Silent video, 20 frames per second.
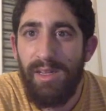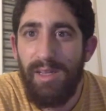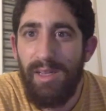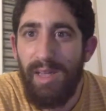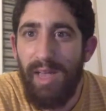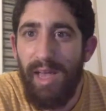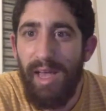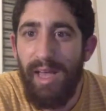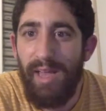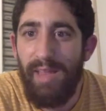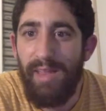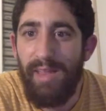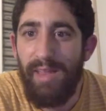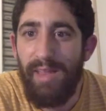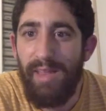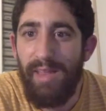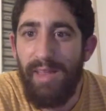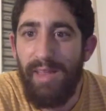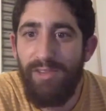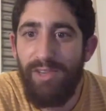And the
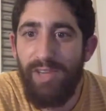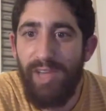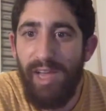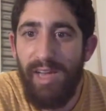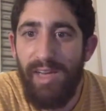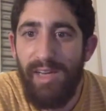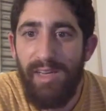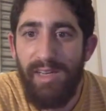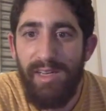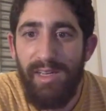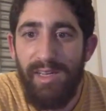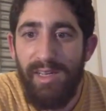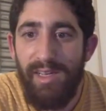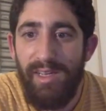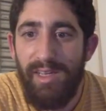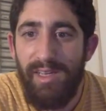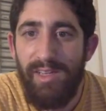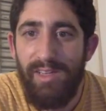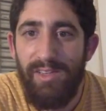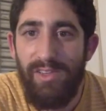live chat.
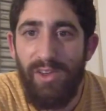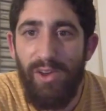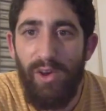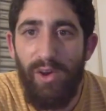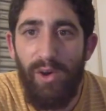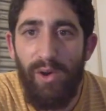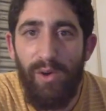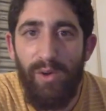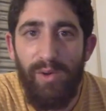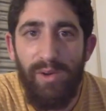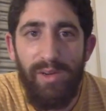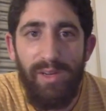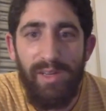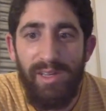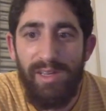So